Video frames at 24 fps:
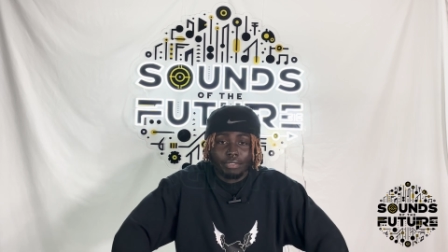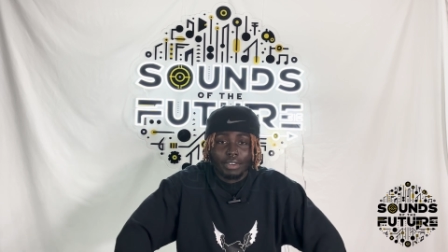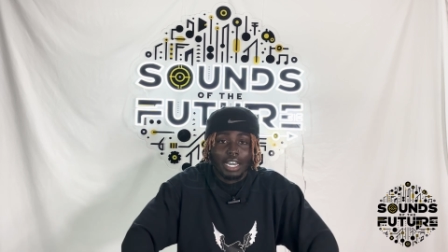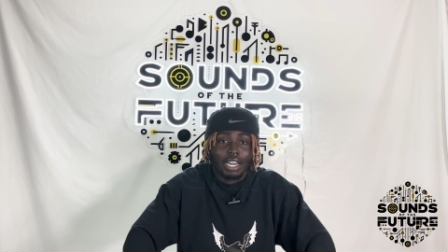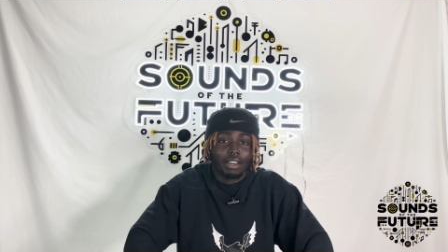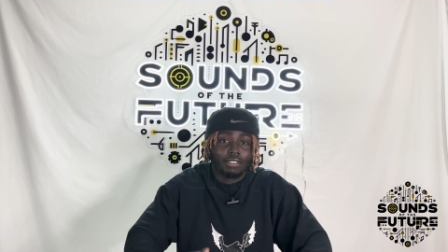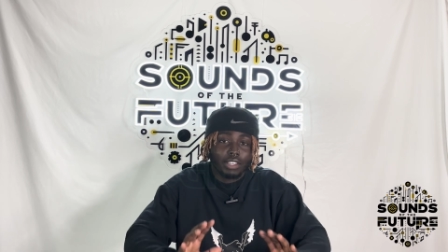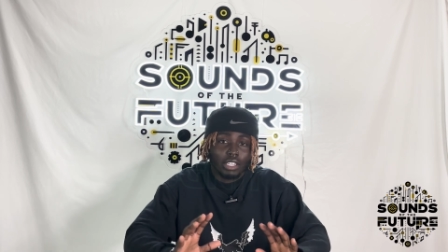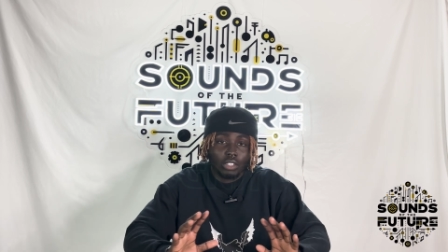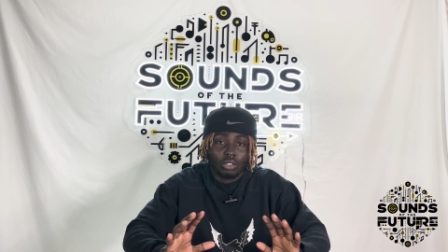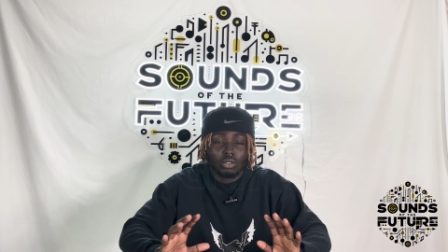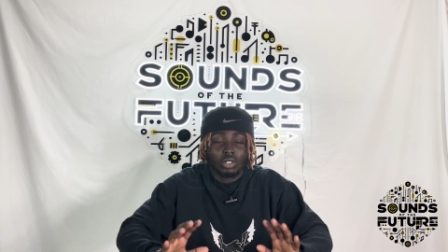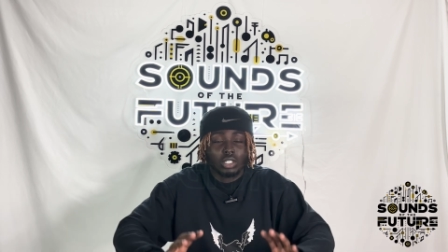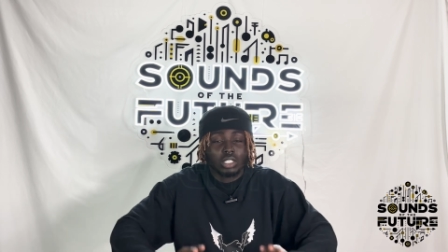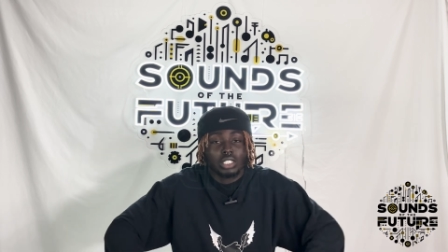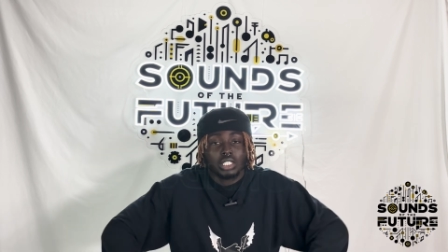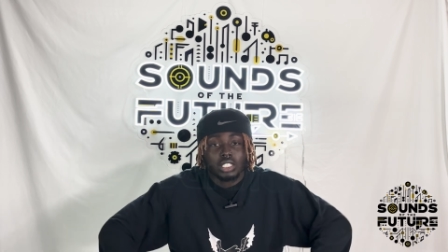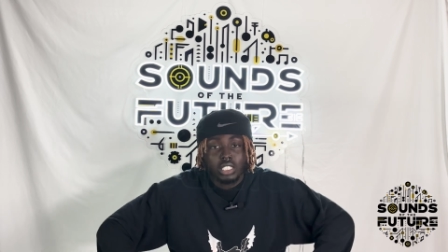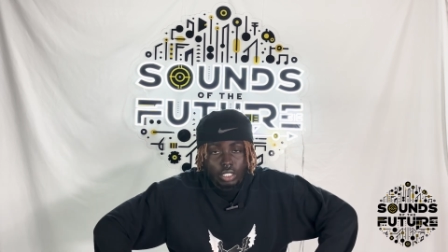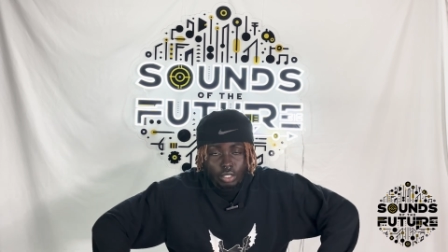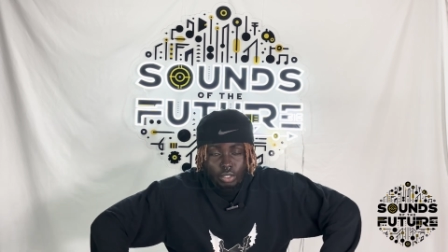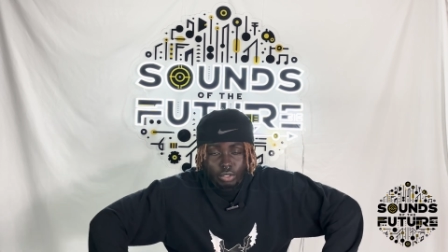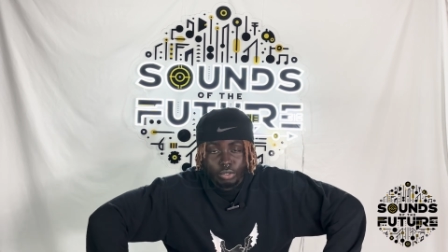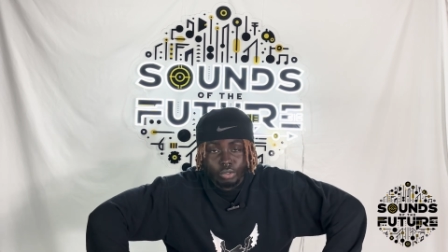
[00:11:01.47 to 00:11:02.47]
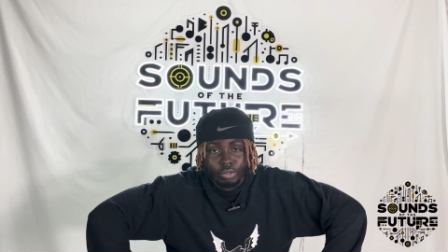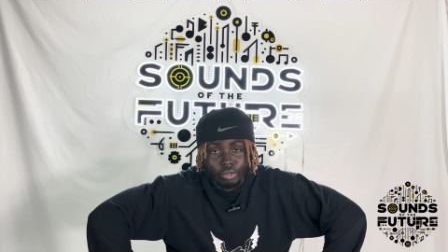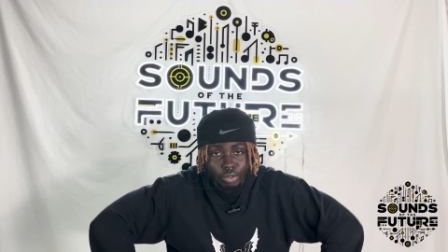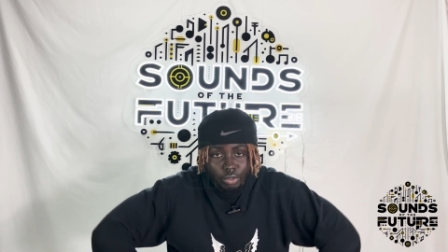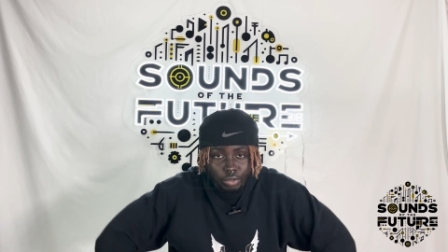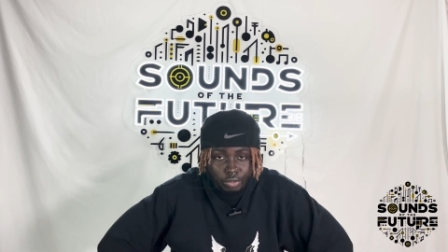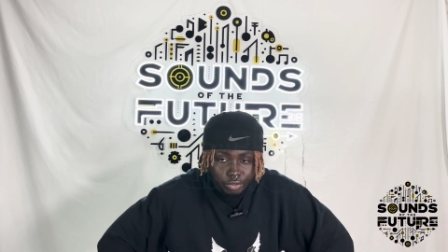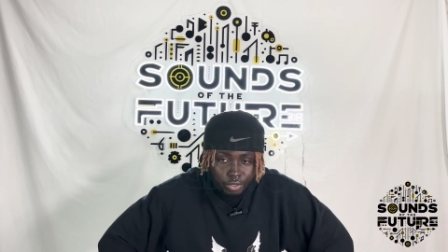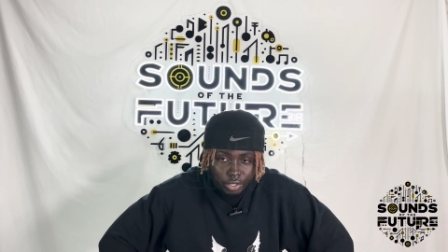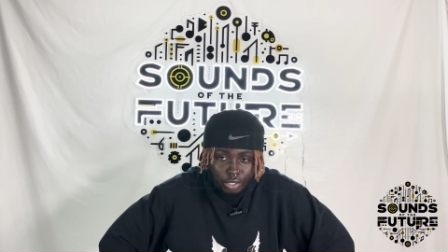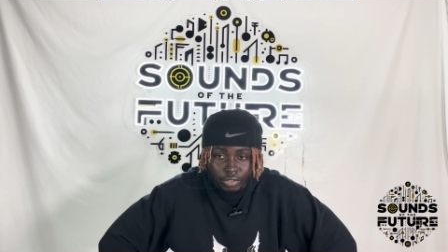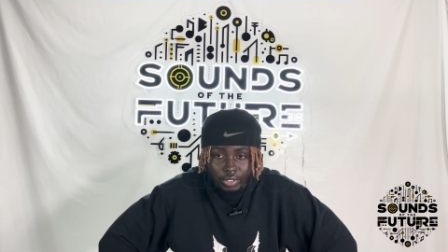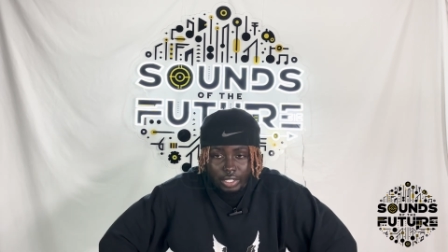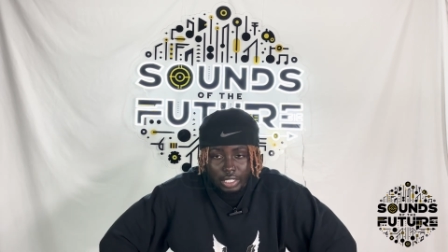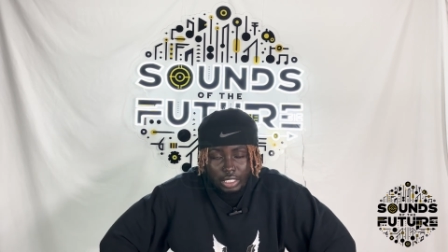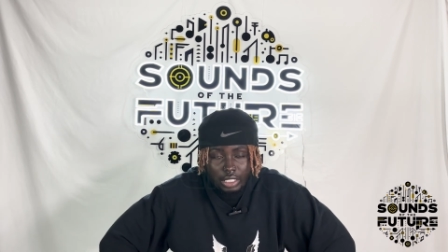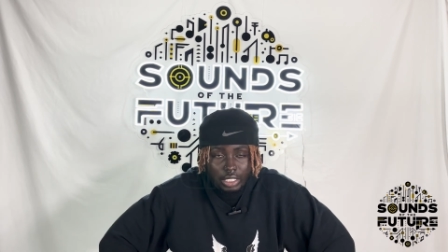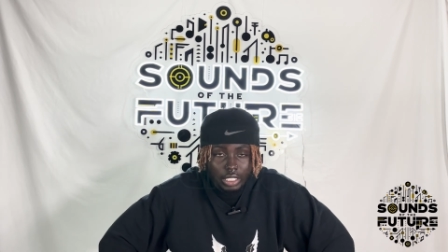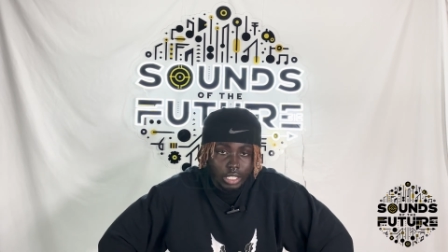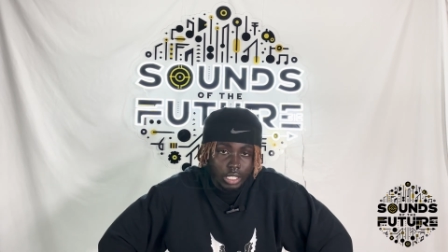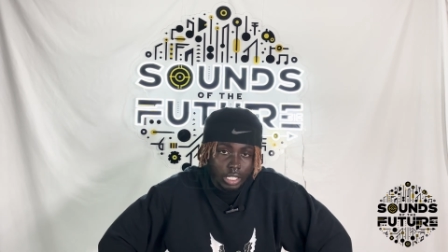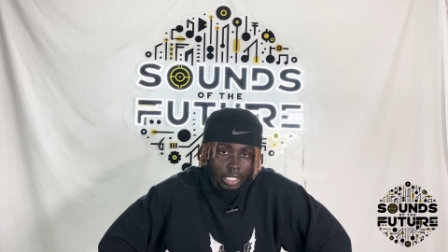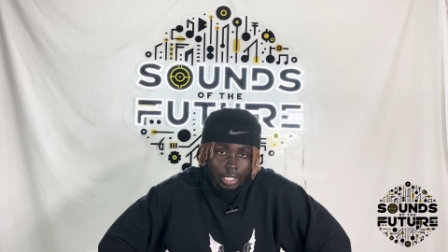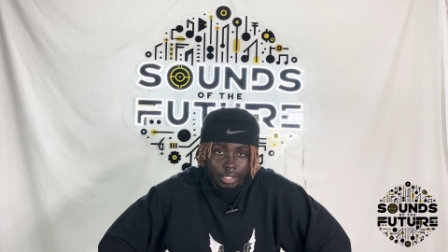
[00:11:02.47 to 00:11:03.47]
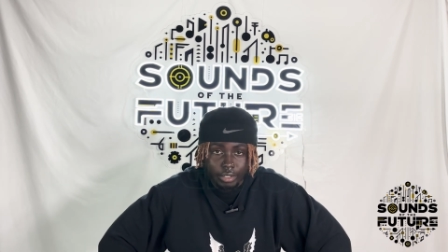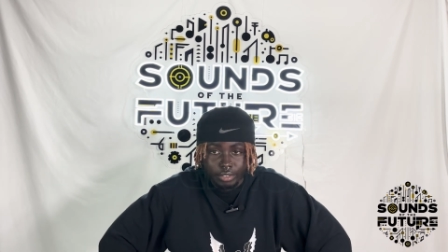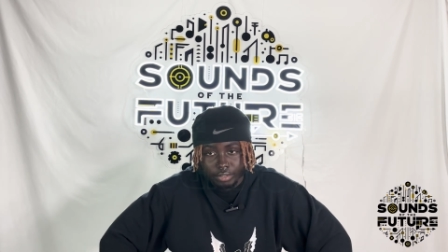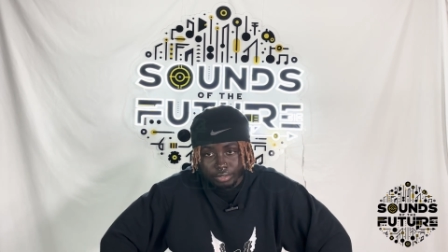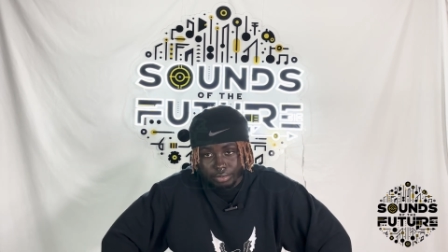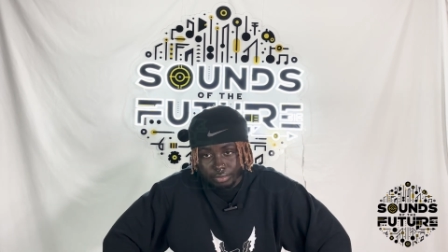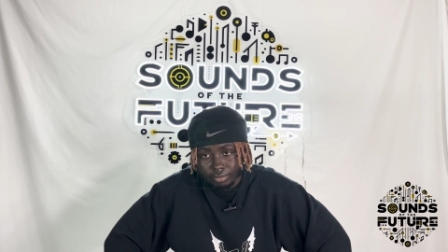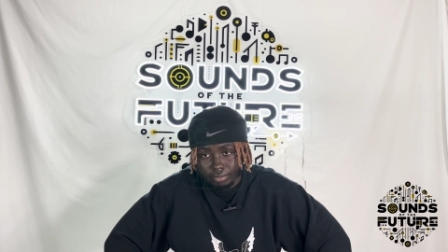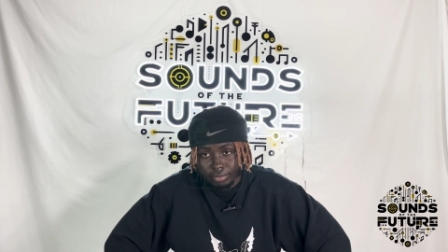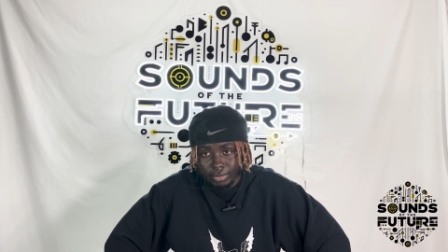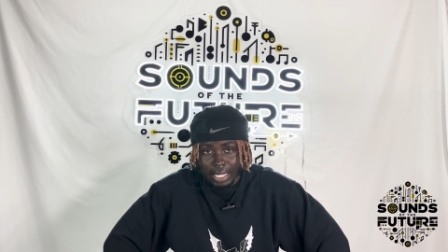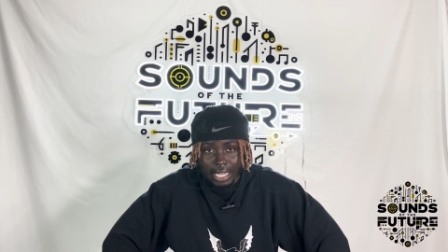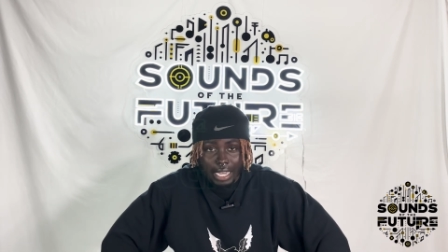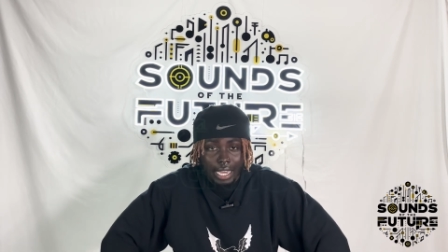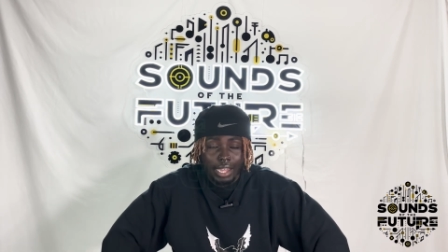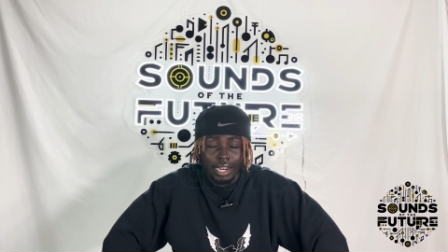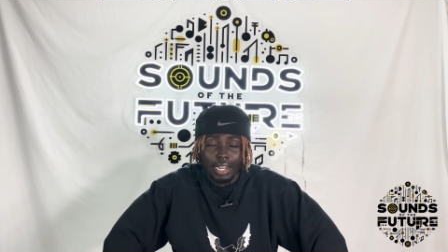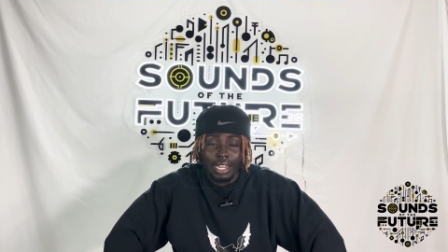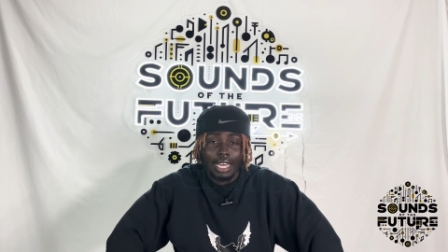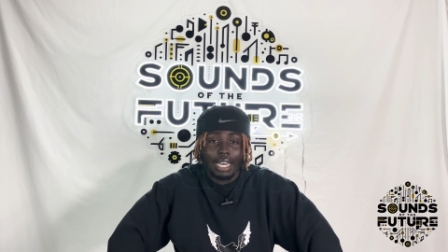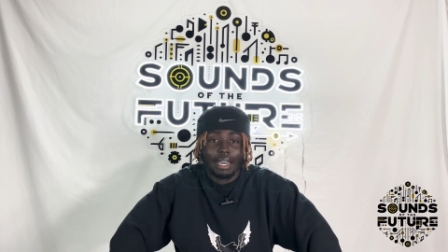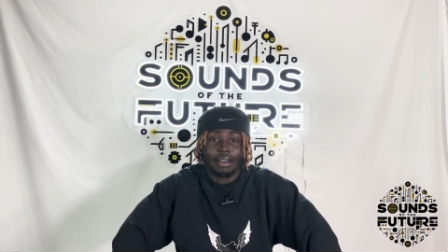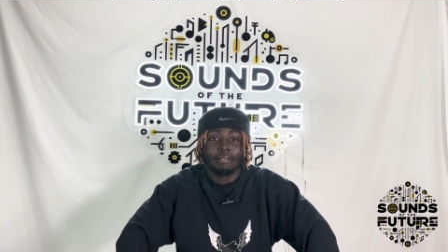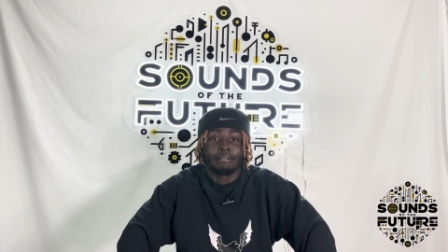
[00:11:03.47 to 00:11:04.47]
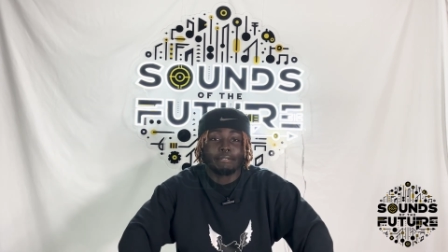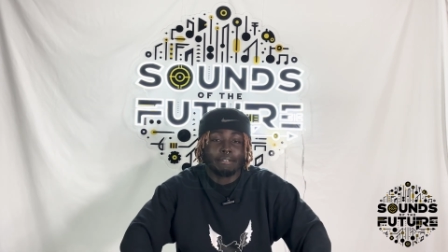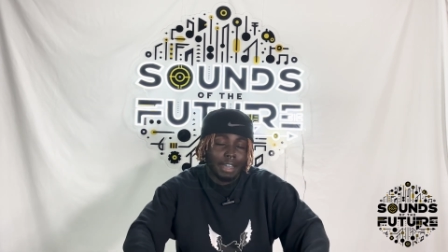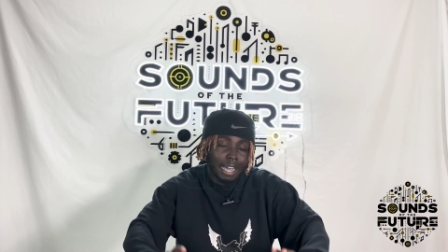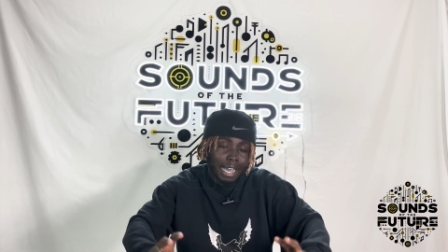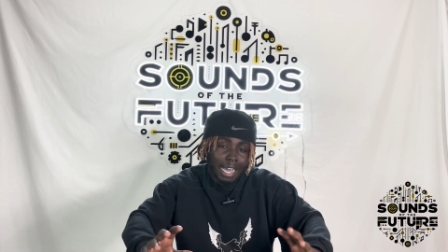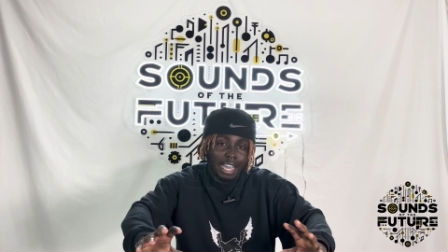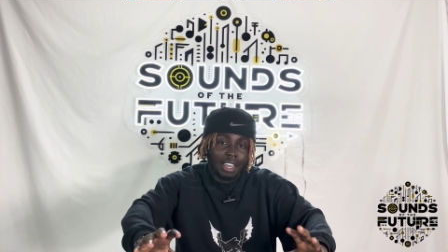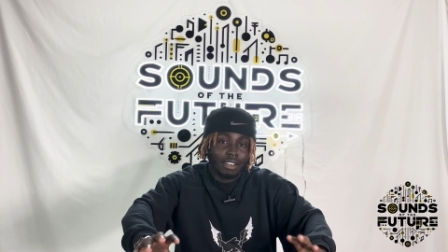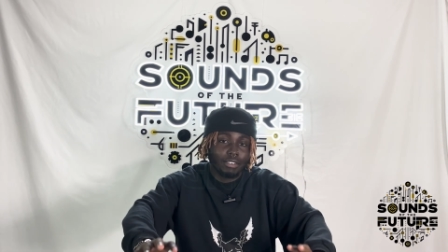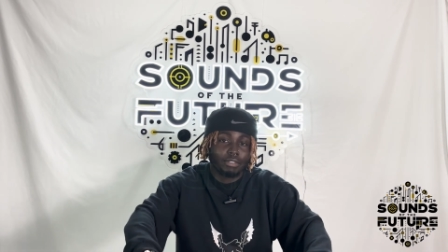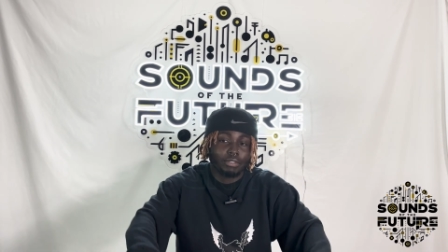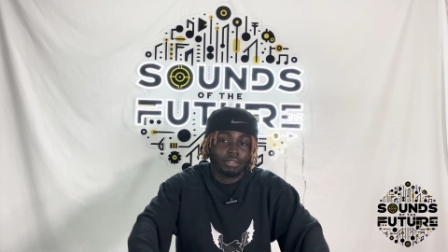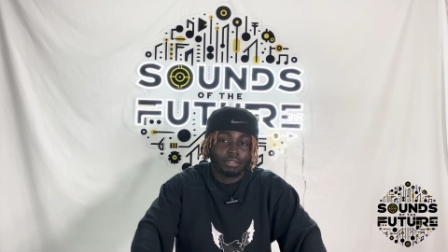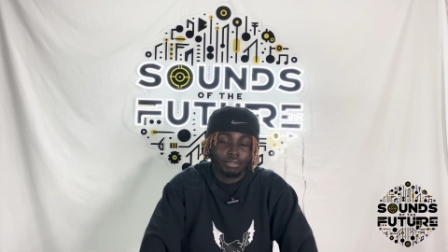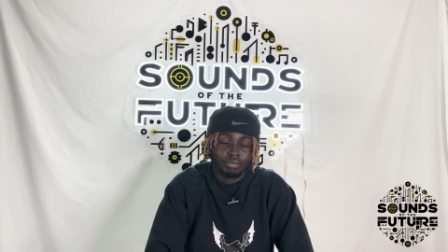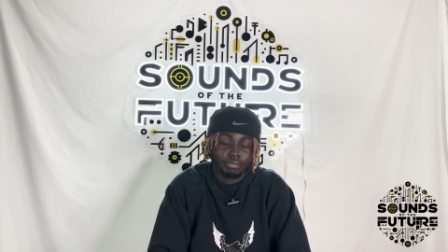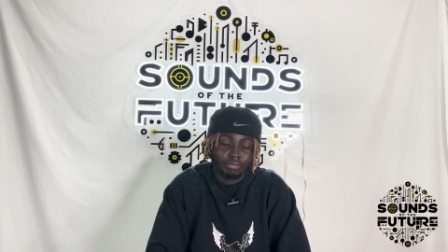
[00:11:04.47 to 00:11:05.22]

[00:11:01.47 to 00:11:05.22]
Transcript: five that you can see you doing for the rest of your life. Out of that five,